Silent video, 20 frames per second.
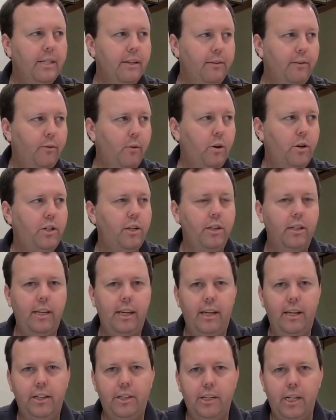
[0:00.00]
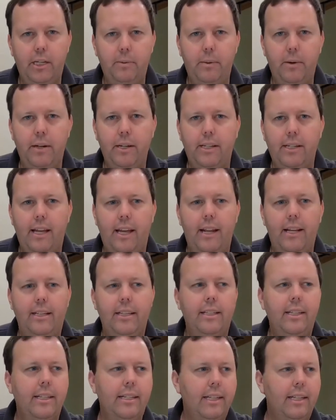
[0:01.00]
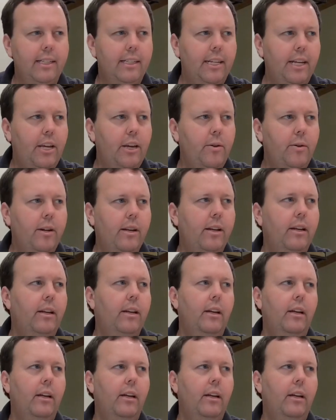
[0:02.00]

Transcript: Unfortunately, Shakespeare decided to discontinue it.